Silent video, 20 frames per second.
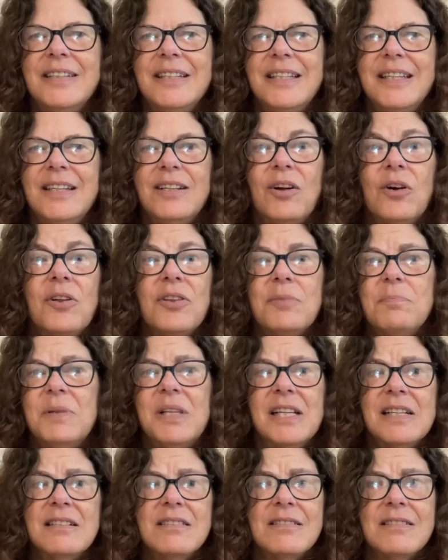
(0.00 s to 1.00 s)
in all the
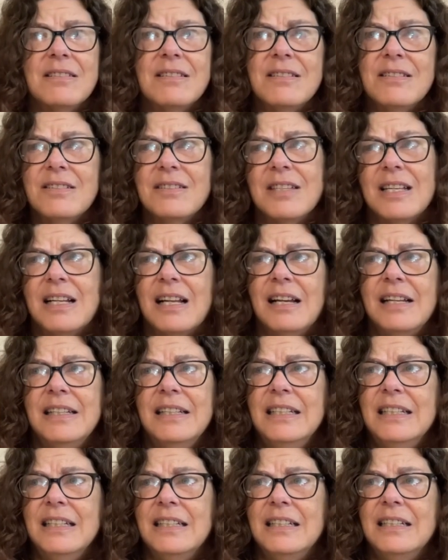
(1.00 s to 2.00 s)
places that I
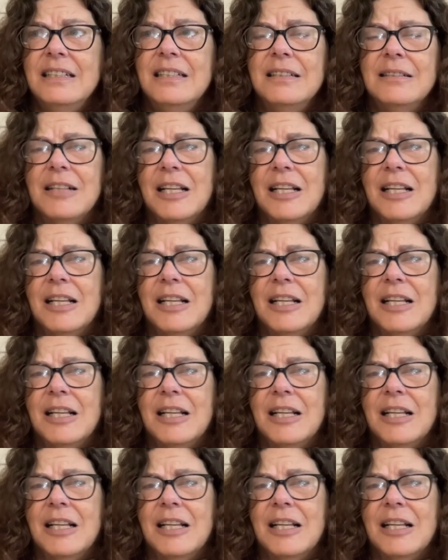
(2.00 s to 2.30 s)
need,